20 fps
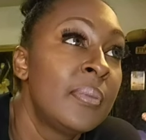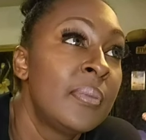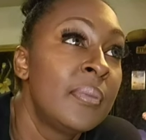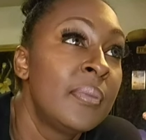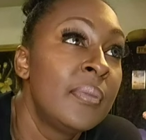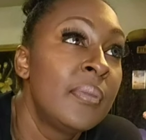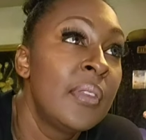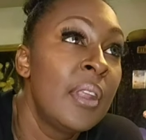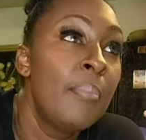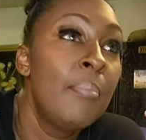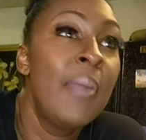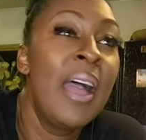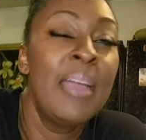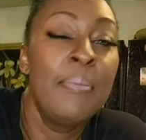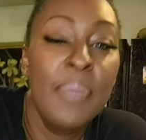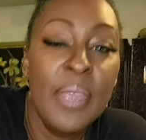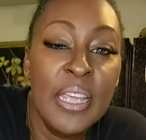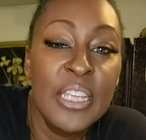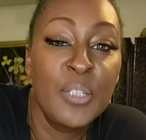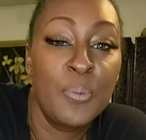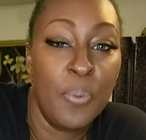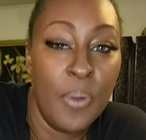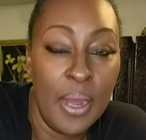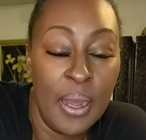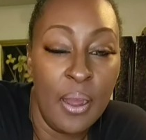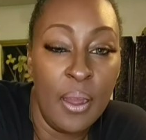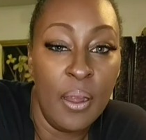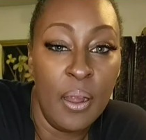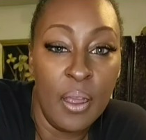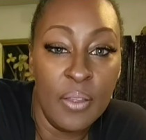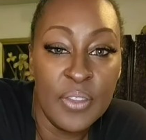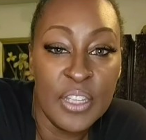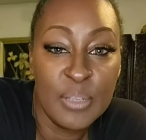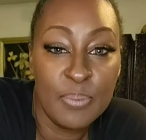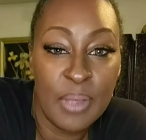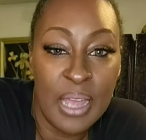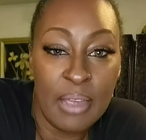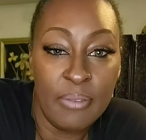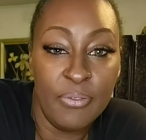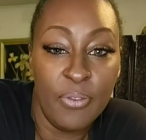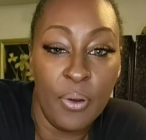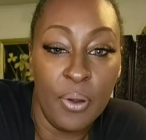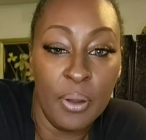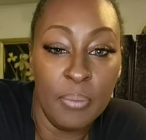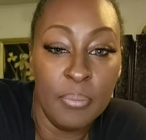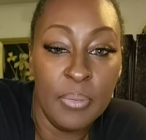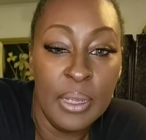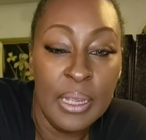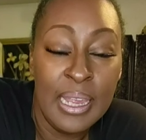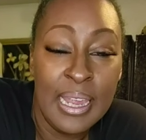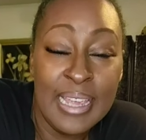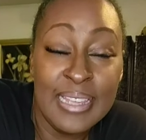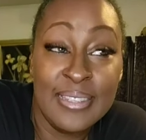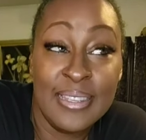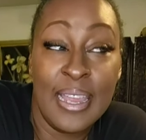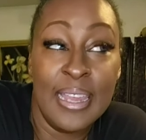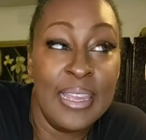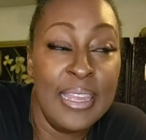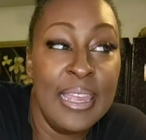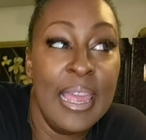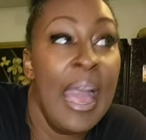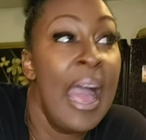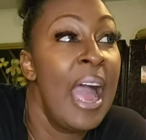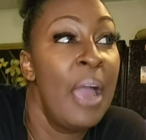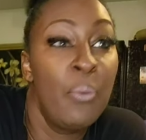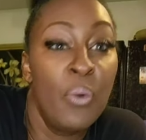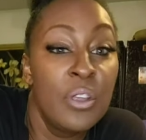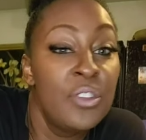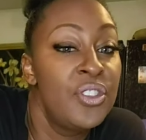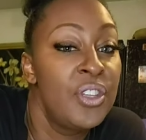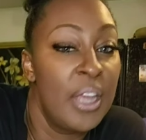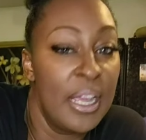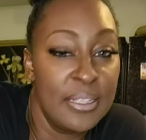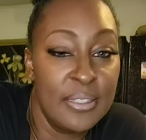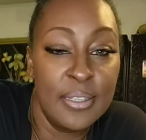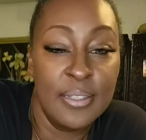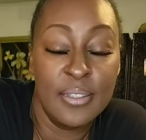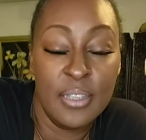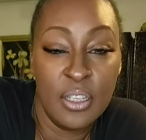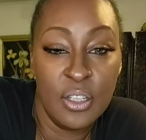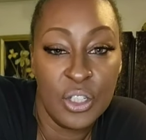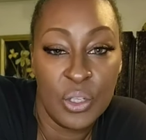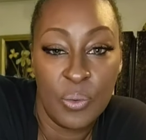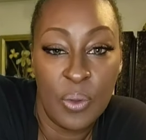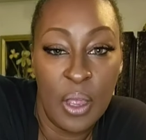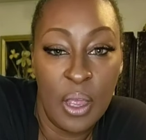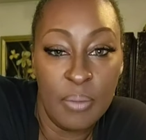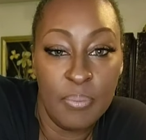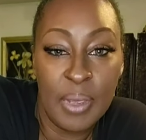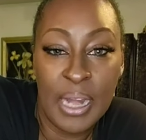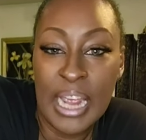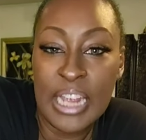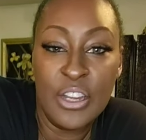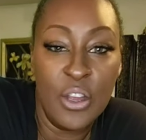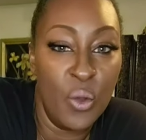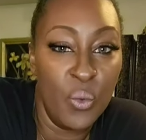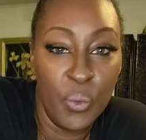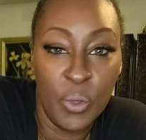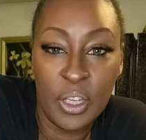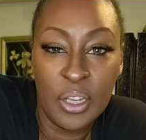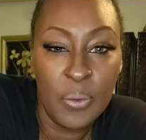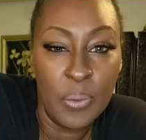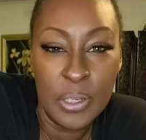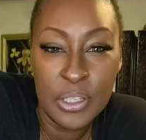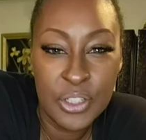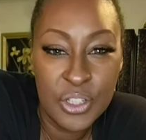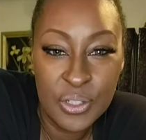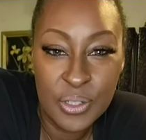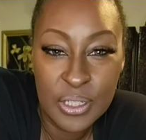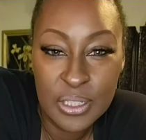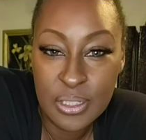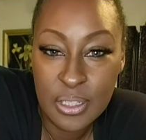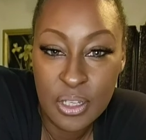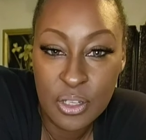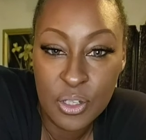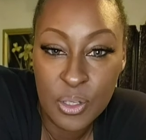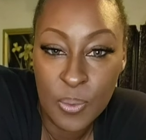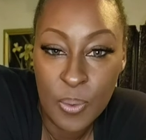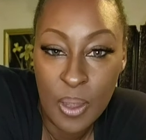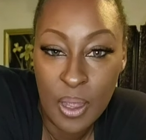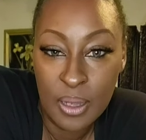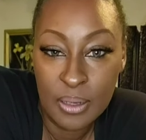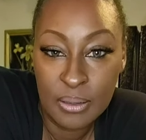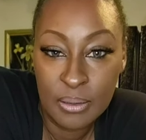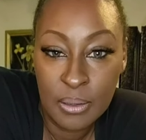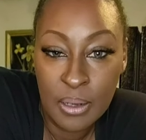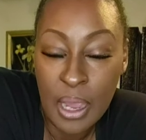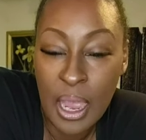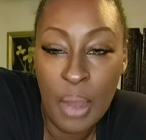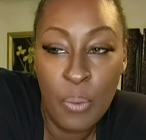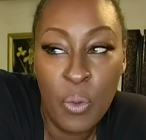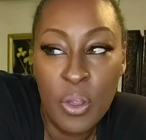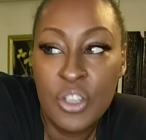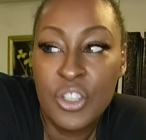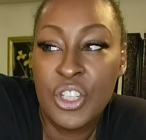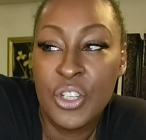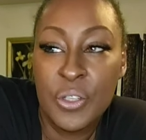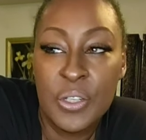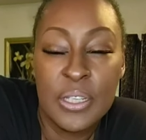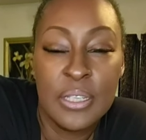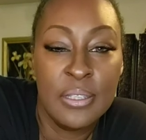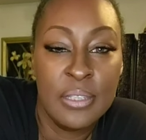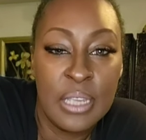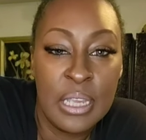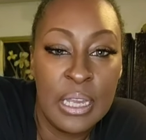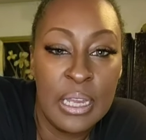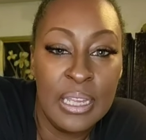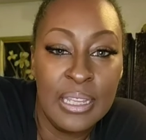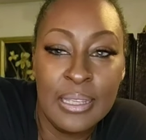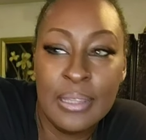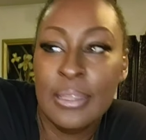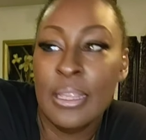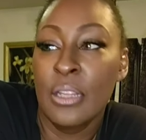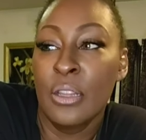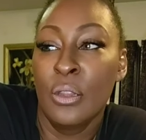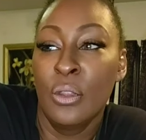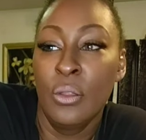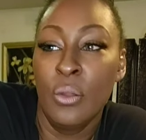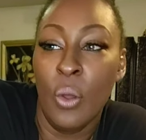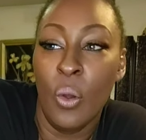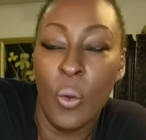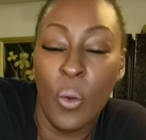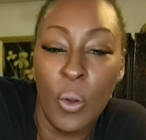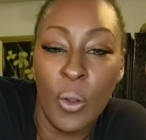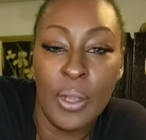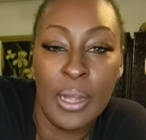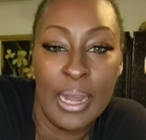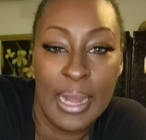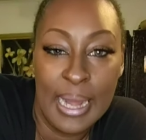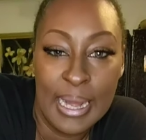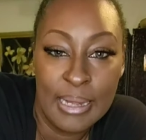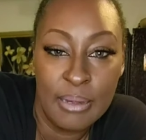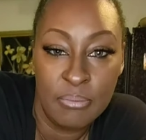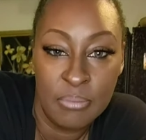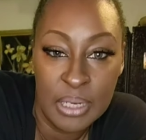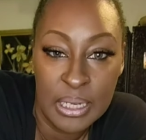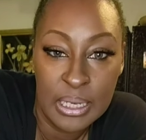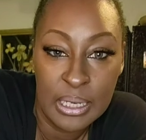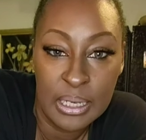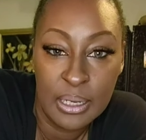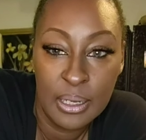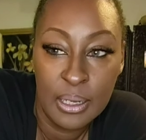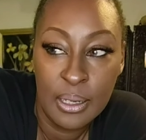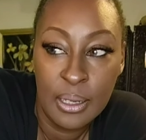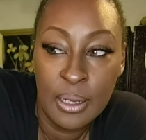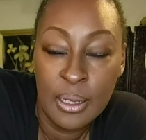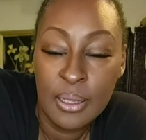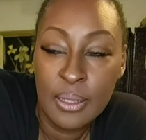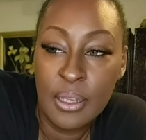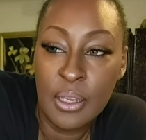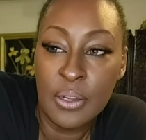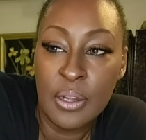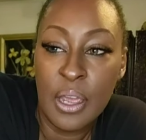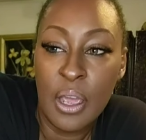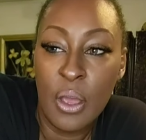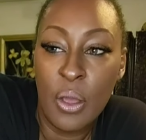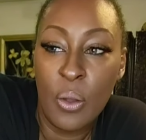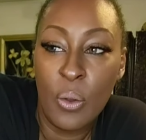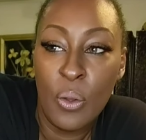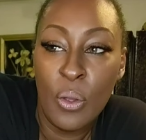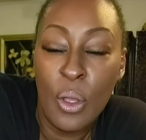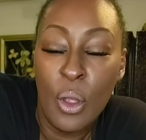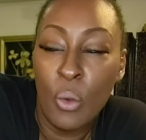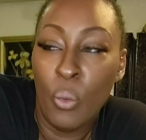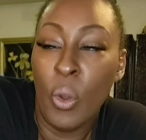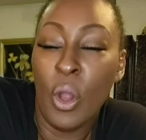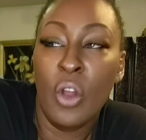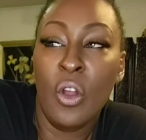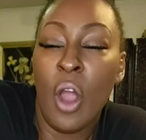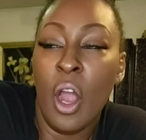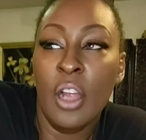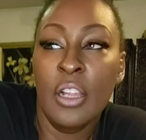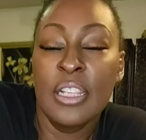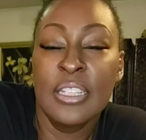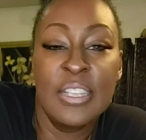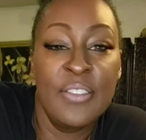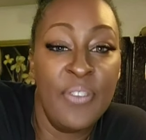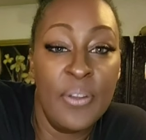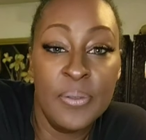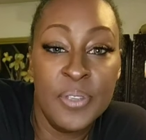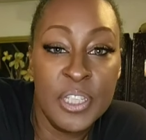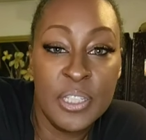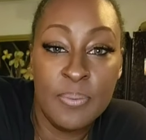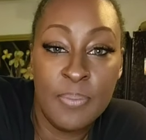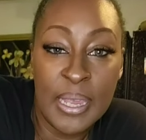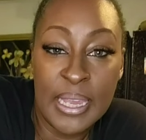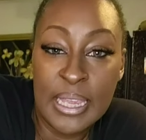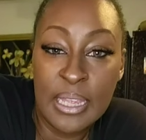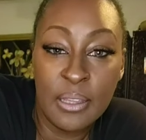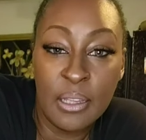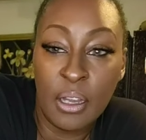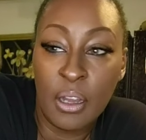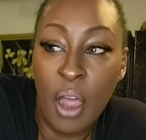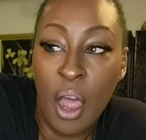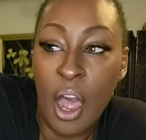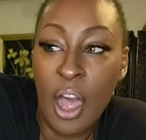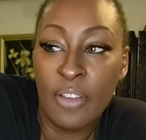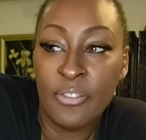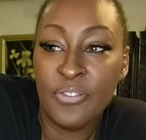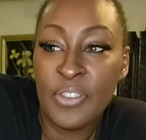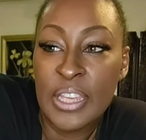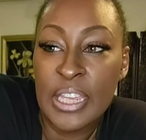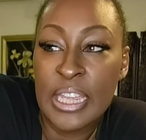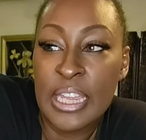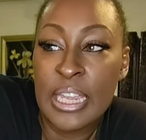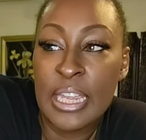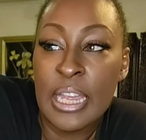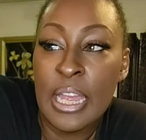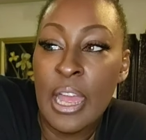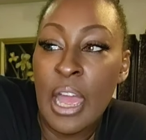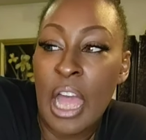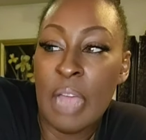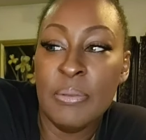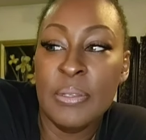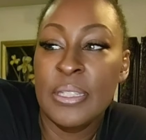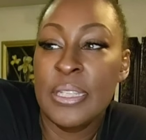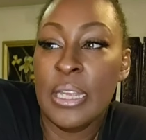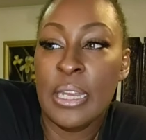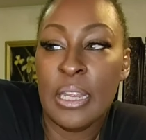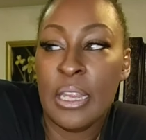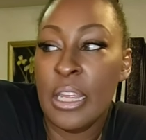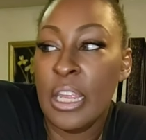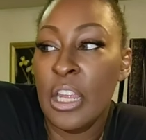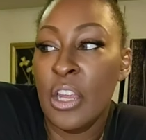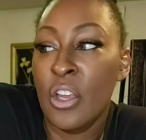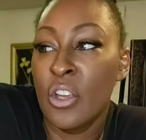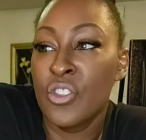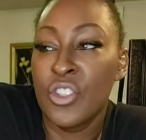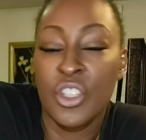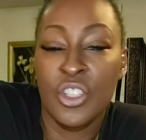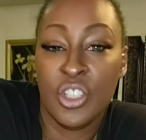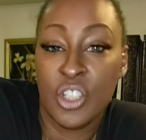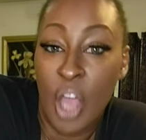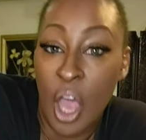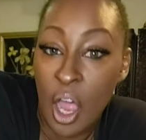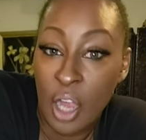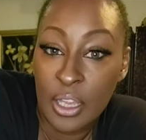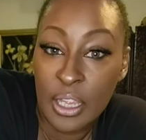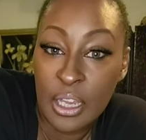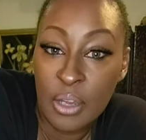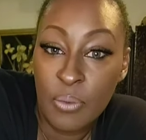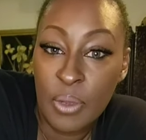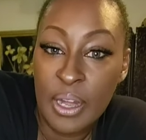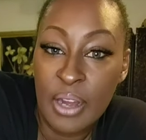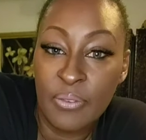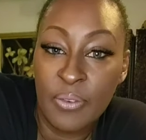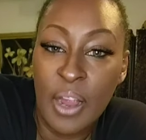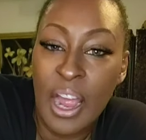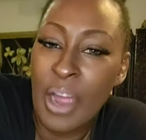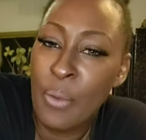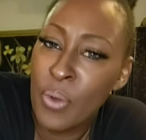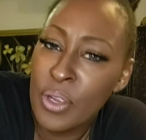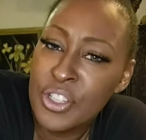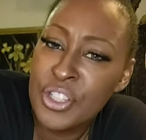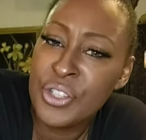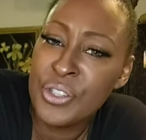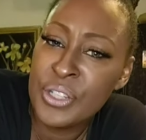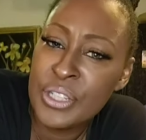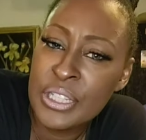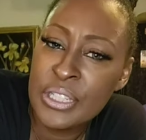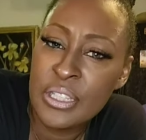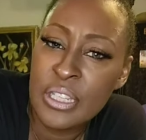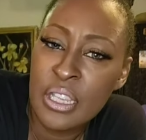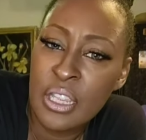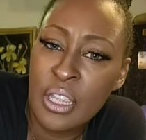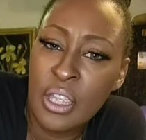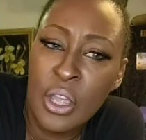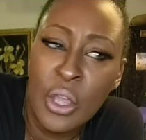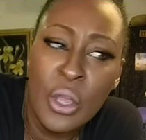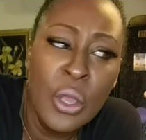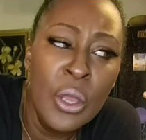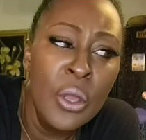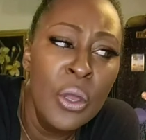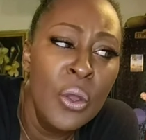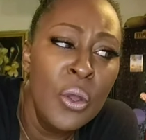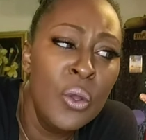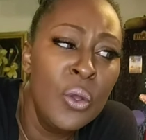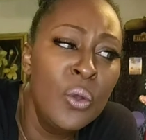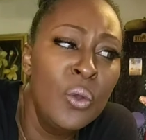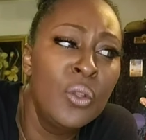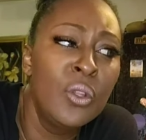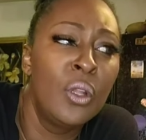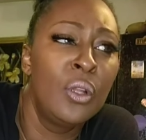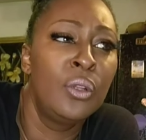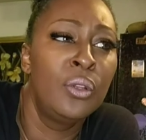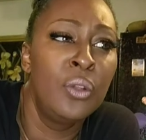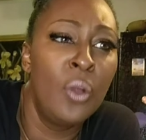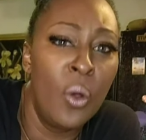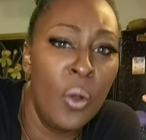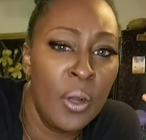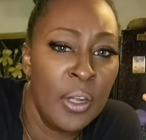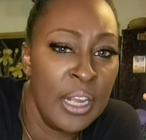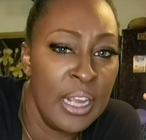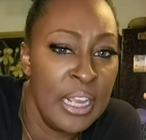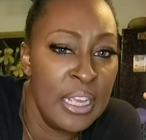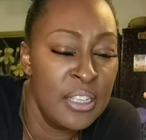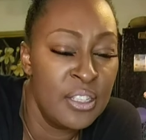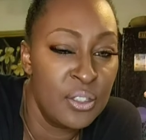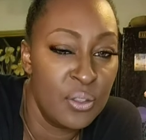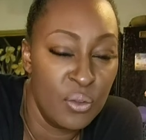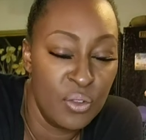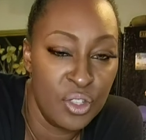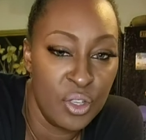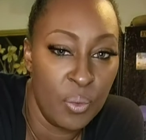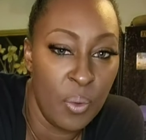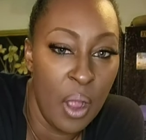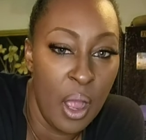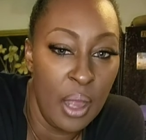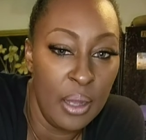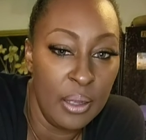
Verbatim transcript: my biggest prayer on this platform is like, yeah, I want you guys to see Charon, but I don't really want you to see Charon I want you to see the Lord in me, you know? Regardless, if I'm just making the coffee, I'm sitting here just talking, whatever, I want you to see who the Lord is through Charon.